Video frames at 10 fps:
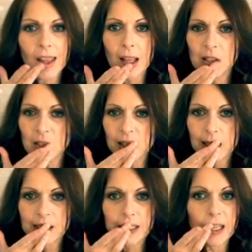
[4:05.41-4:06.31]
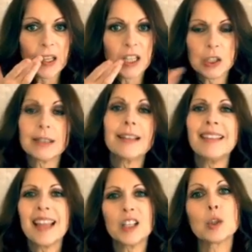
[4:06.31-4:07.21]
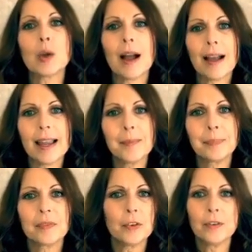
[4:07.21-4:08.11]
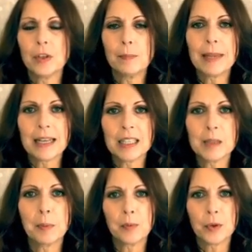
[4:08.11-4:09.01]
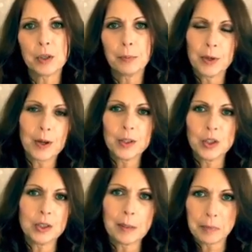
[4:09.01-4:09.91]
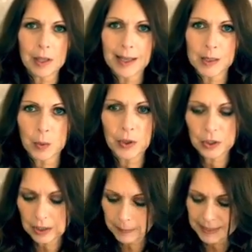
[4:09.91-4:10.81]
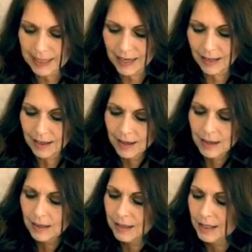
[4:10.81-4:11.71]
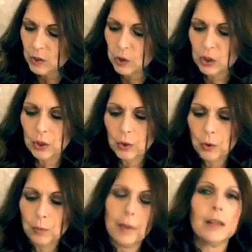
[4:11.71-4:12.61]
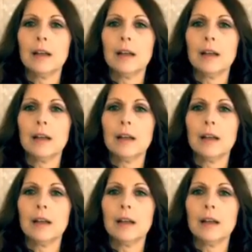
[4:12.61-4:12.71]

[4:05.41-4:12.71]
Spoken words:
That's it, guys. And then just let that dry for a few minutes before you put on your lip gloss or your lipstick. This tube